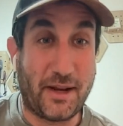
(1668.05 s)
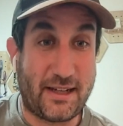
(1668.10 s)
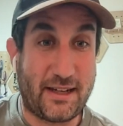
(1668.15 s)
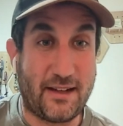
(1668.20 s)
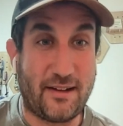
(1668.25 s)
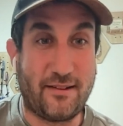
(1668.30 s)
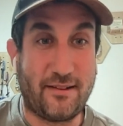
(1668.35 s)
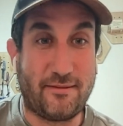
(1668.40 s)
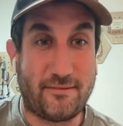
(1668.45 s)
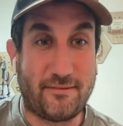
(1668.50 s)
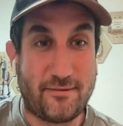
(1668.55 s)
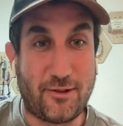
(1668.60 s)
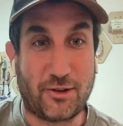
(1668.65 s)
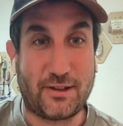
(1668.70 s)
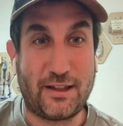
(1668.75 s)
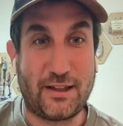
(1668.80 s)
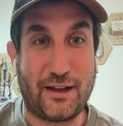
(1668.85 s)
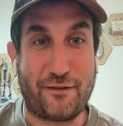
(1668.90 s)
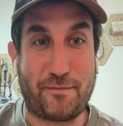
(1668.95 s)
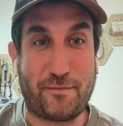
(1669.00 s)
or I'm
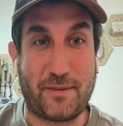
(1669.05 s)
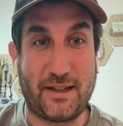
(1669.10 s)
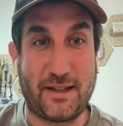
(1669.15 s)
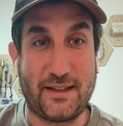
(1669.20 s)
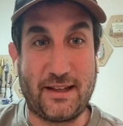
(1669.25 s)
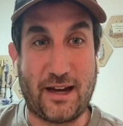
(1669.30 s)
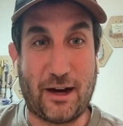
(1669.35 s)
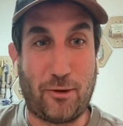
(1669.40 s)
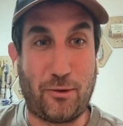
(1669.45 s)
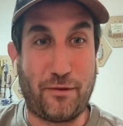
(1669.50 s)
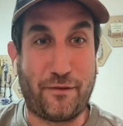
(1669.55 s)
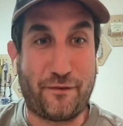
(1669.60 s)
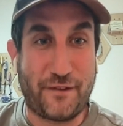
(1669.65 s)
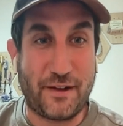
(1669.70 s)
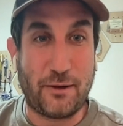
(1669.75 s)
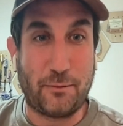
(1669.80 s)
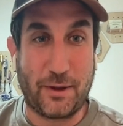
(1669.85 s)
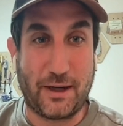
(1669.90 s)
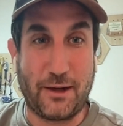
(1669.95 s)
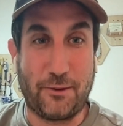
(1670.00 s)
making not enough money.
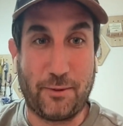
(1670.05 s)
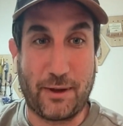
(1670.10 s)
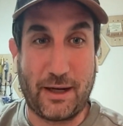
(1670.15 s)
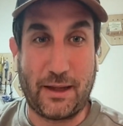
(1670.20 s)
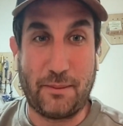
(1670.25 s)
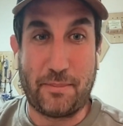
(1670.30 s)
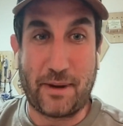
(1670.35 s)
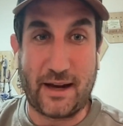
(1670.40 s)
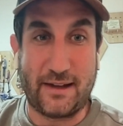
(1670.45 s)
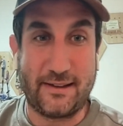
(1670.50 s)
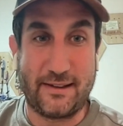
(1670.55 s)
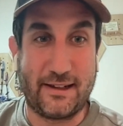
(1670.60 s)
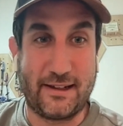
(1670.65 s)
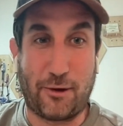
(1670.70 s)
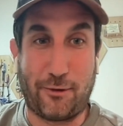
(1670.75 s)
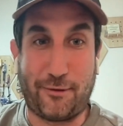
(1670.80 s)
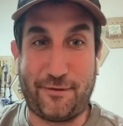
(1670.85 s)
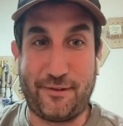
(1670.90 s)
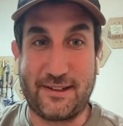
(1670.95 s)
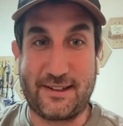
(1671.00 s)
I will feel really, really
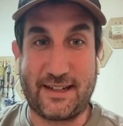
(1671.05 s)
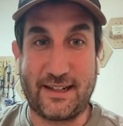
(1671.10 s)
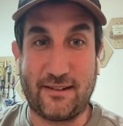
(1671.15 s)
bad.